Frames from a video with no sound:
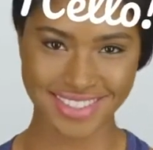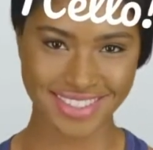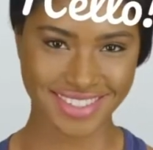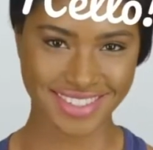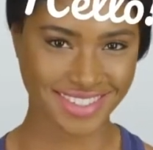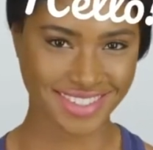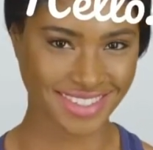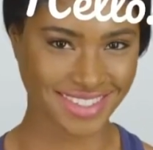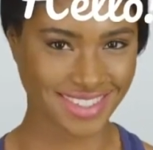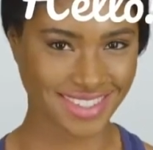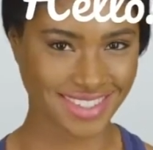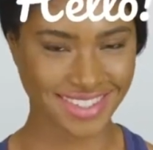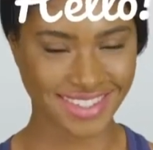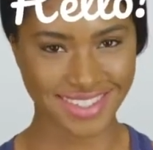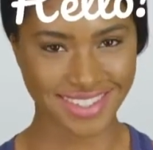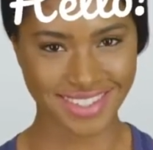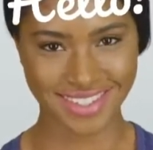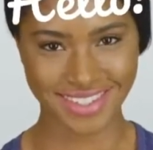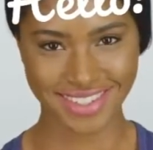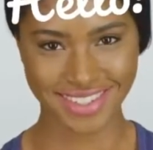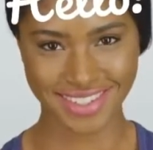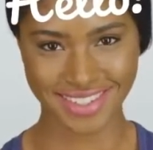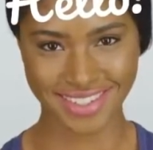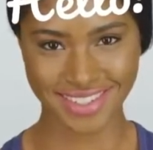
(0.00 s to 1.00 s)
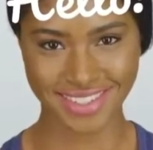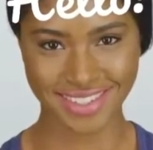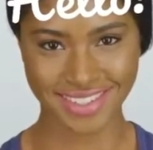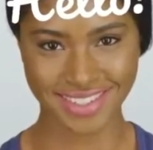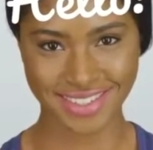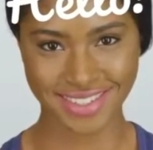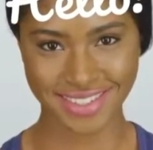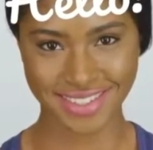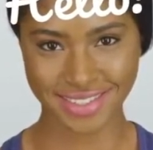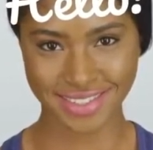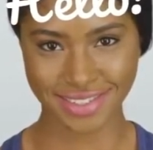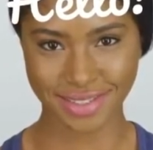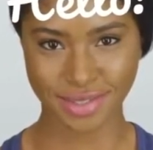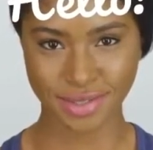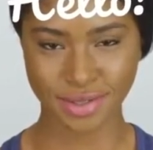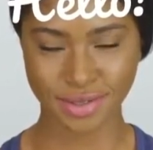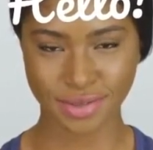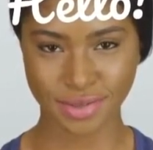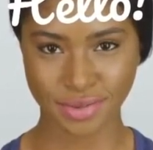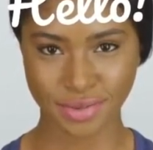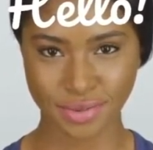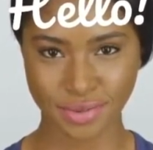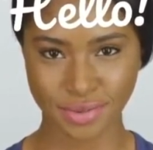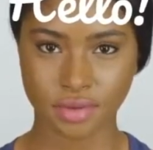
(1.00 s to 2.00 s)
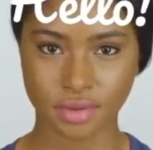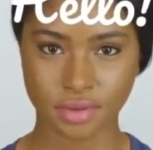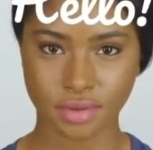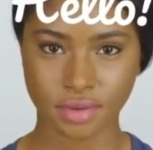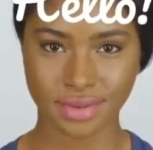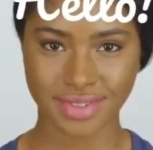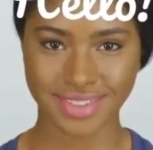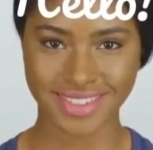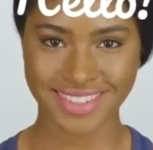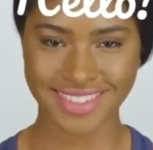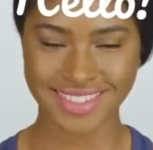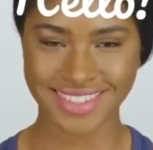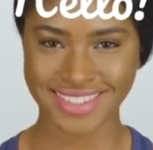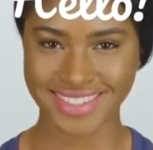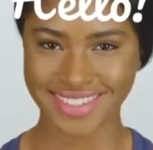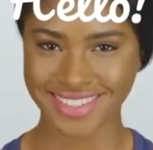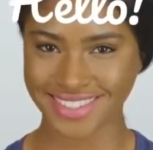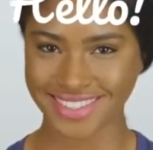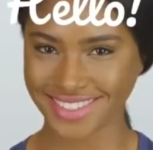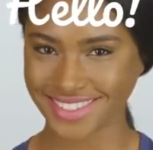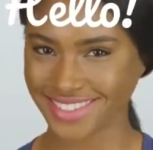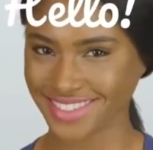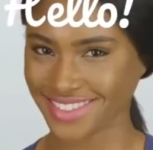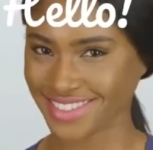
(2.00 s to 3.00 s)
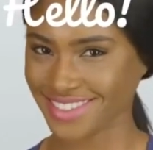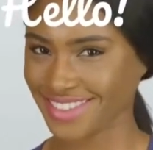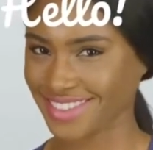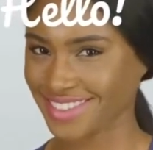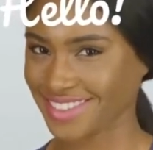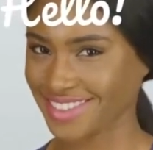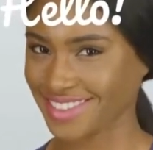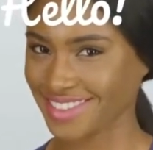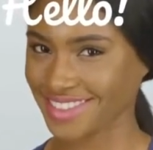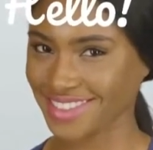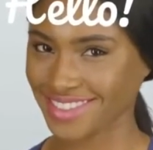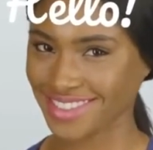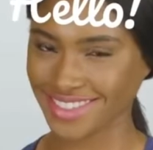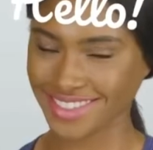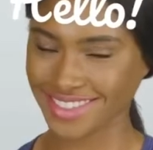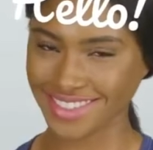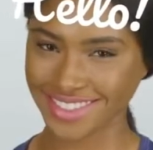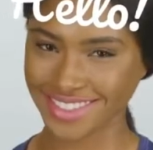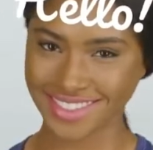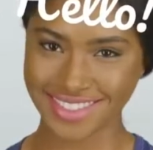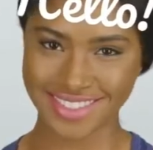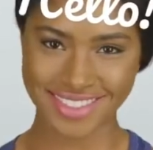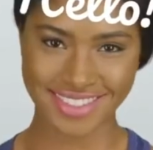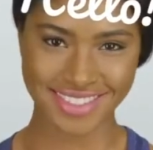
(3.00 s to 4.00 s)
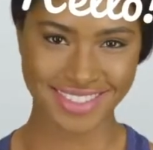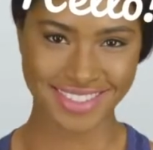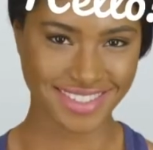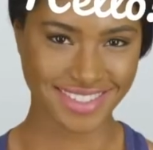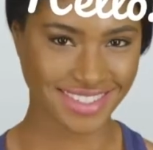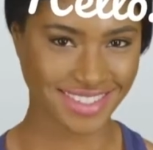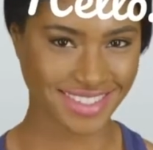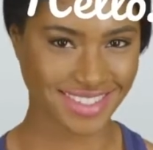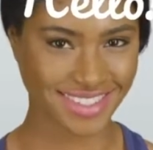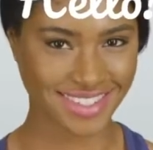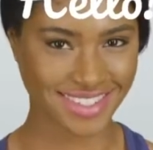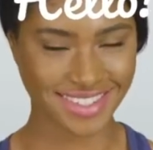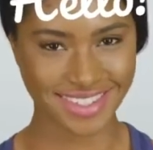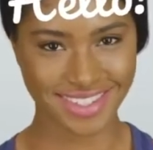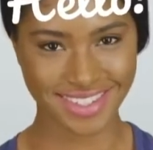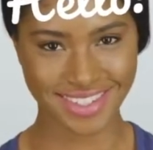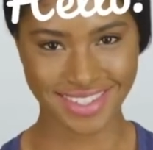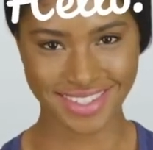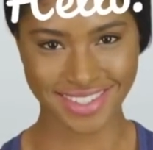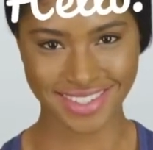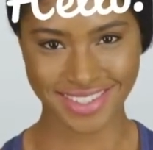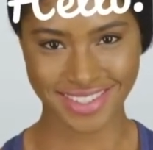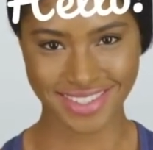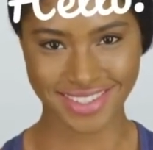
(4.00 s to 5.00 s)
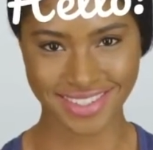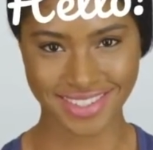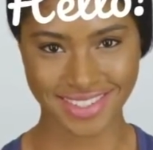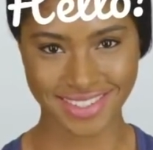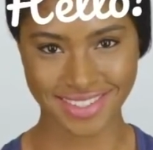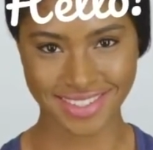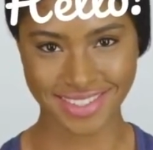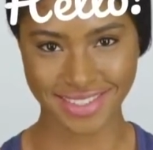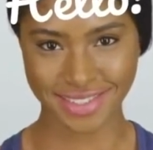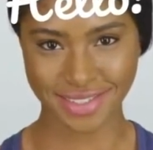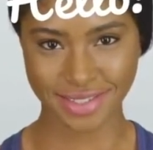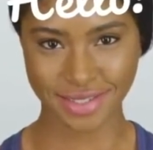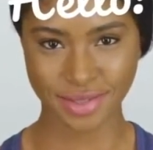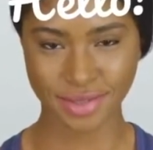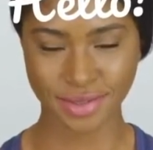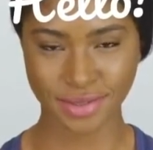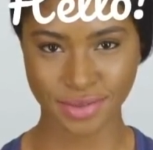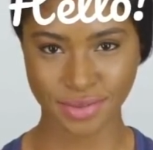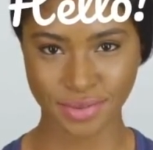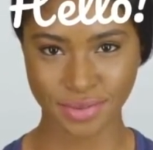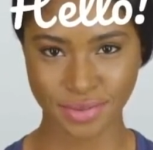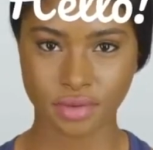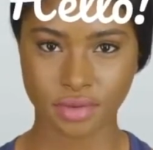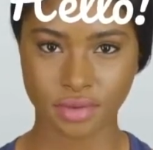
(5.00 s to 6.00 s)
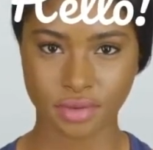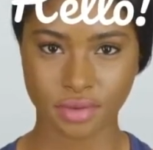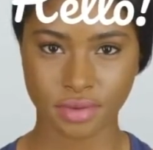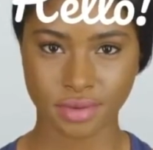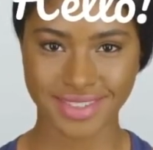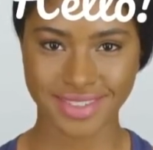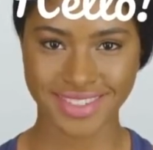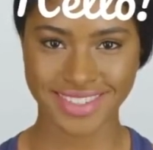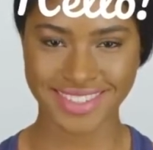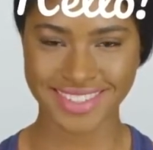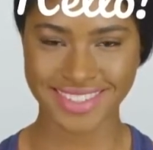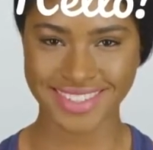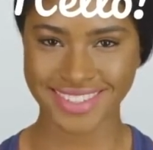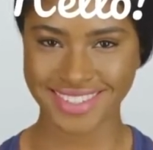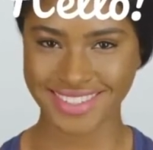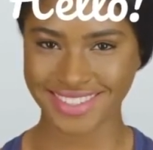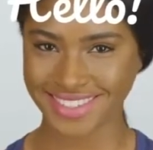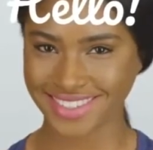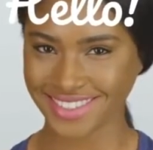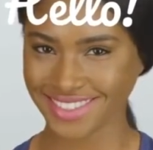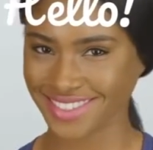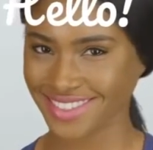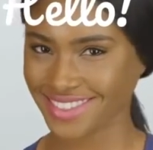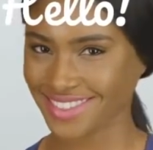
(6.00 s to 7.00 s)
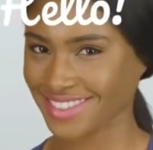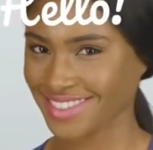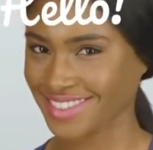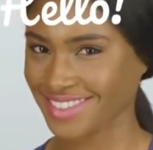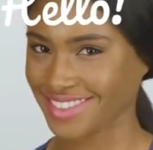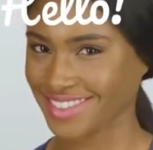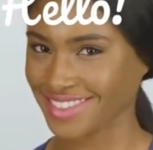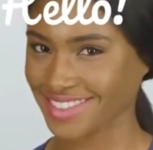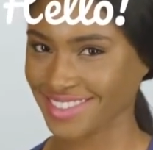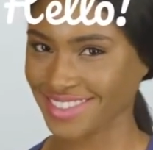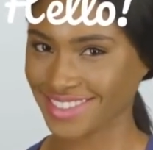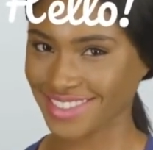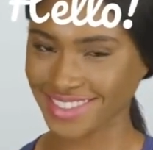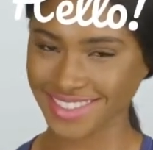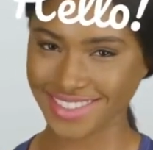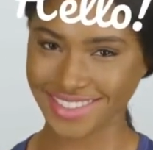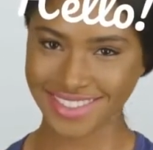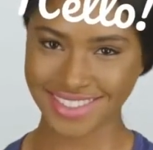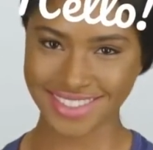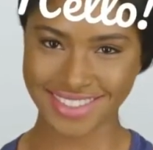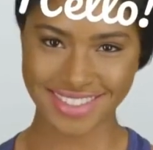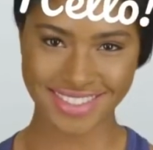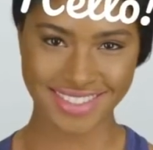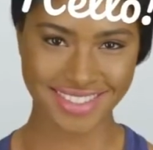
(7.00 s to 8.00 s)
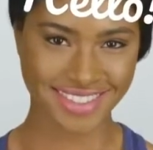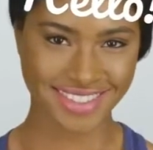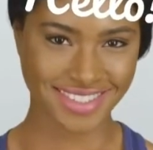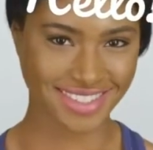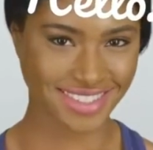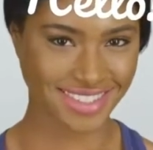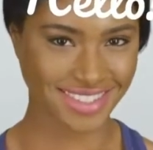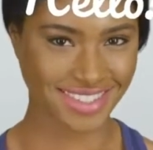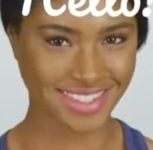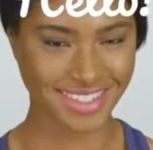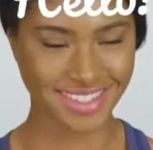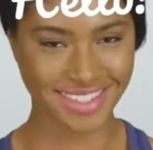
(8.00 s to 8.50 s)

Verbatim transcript: and if auto update is on, go ahead and call position. Otherwise, we don't need to worry about